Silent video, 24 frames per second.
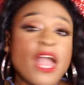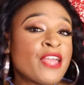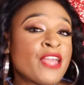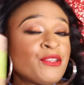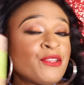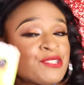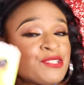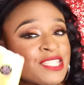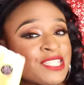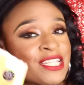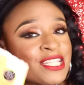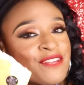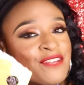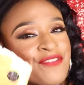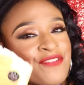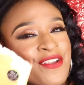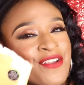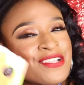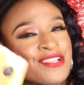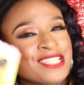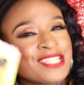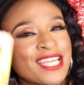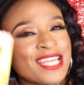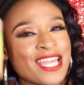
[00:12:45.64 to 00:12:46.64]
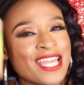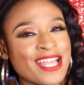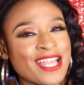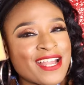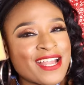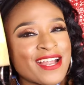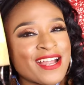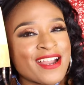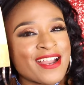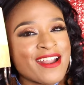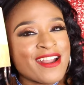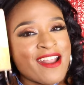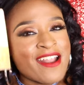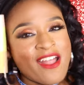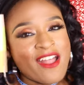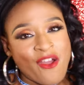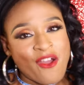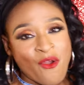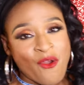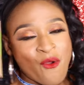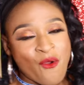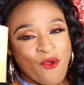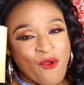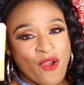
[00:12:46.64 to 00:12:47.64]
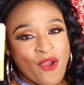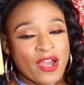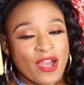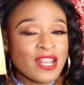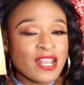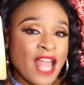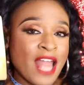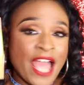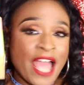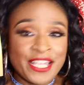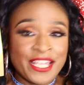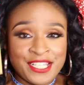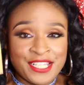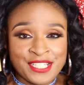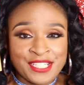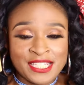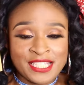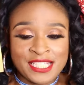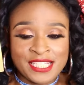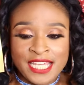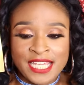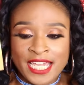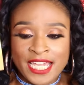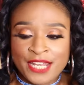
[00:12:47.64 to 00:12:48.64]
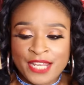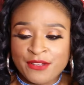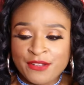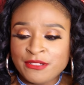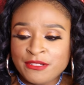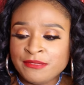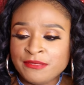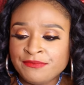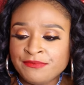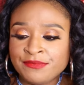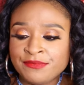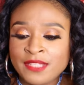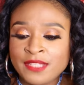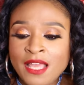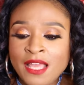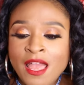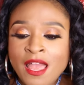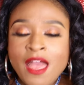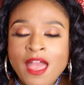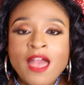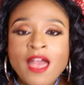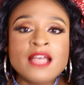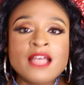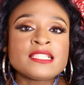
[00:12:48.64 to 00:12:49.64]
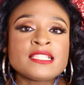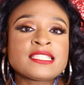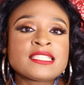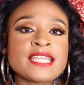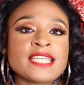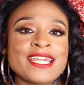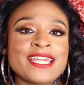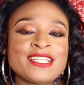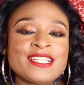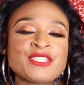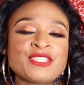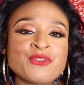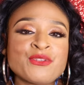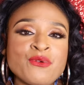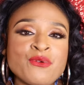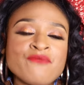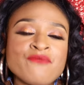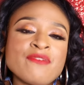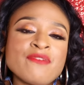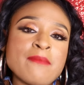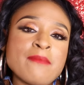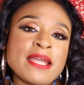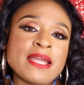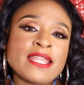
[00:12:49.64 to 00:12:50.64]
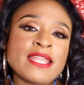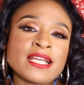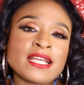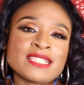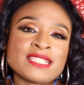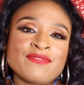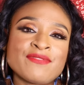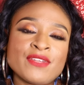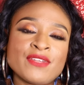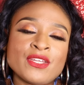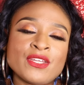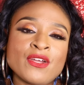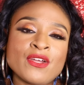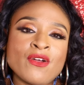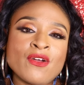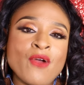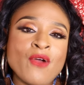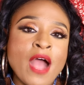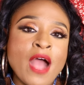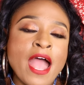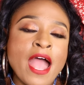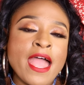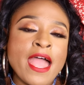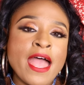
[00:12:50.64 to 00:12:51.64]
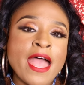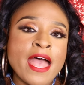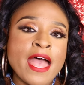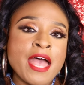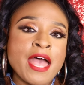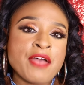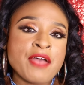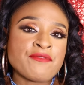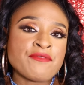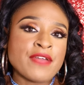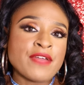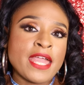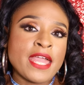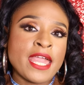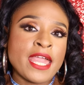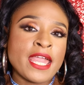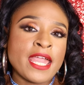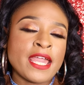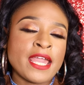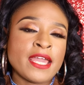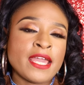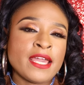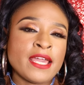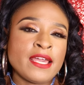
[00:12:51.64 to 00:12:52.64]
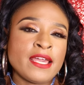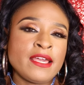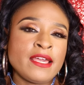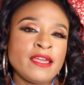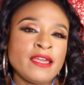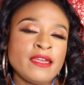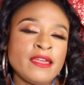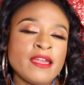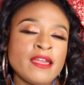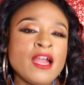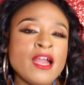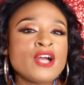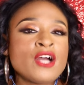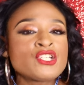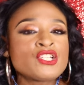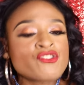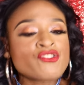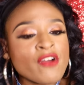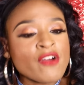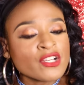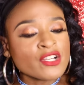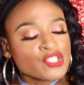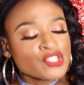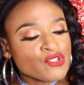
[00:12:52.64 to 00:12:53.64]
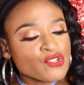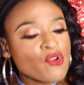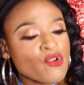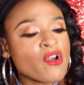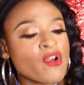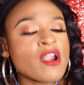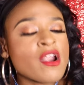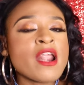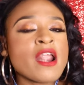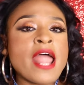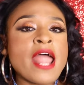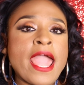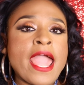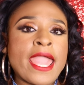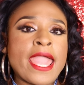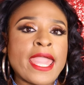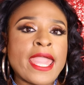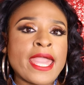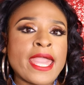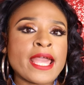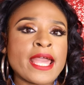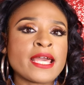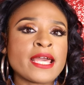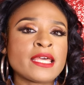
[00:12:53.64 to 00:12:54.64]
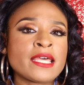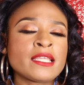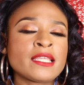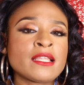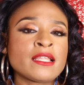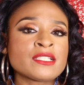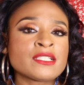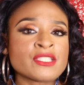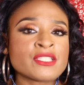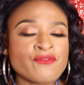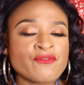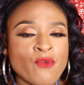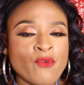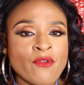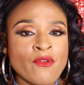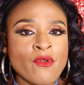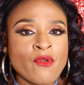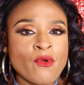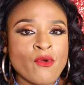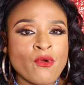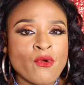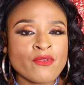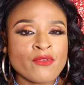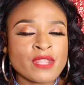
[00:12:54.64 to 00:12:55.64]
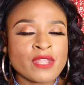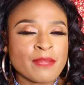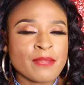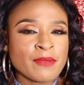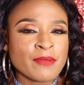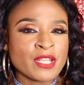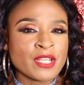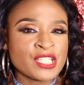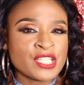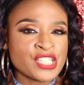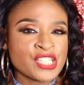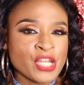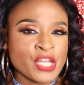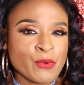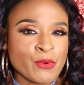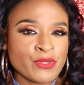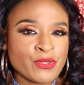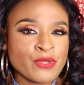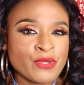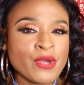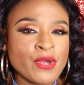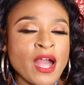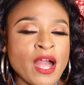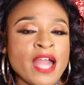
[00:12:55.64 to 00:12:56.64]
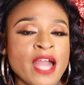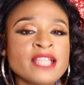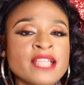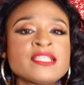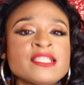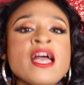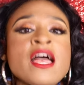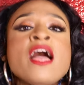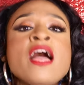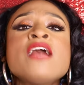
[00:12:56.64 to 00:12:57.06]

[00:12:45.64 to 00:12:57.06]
you've seen it first here on Aisha's channel. Stay tuned for my next video. I have a drugstore and Sephora haul that I'm going to share with you guys.